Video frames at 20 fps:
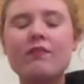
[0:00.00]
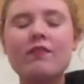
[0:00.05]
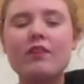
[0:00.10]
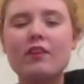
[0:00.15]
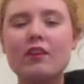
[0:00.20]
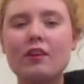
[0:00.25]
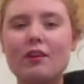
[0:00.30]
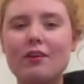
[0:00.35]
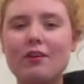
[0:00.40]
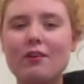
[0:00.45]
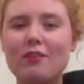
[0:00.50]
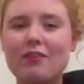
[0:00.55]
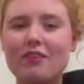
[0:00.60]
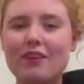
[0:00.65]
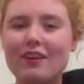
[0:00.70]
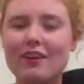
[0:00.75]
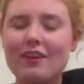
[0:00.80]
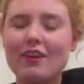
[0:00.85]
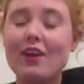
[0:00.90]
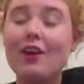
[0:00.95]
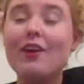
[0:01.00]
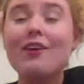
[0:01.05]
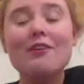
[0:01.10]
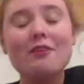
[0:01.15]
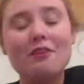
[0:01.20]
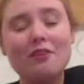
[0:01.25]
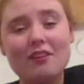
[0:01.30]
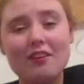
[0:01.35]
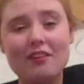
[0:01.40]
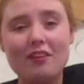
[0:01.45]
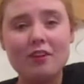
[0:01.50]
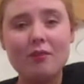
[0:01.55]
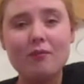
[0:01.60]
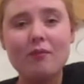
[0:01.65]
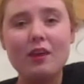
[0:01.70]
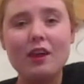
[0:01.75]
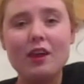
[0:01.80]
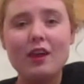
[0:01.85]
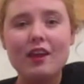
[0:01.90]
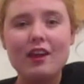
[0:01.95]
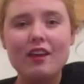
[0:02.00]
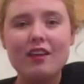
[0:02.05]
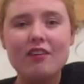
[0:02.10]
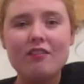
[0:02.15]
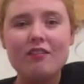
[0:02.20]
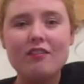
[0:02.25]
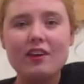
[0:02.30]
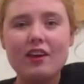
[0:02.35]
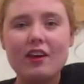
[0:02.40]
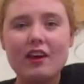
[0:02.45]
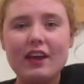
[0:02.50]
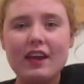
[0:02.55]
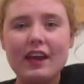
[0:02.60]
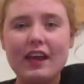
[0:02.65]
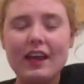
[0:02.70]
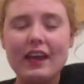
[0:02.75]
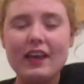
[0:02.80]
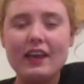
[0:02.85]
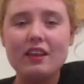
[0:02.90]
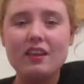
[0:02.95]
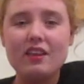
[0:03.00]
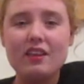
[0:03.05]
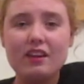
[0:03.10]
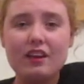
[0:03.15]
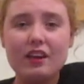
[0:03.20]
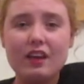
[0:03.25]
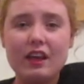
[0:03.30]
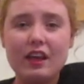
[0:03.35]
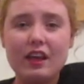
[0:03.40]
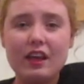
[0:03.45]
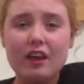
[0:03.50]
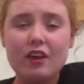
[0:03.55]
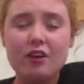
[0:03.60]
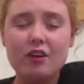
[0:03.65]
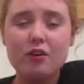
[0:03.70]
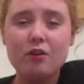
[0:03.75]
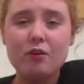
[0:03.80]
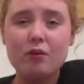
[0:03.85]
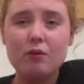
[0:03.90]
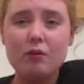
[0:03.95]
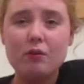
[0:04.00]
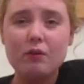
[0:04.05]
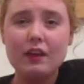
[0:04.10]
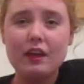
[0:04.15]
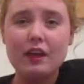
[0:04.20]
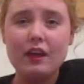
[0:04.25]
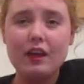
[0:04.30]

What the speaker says: You can also contact them via the Google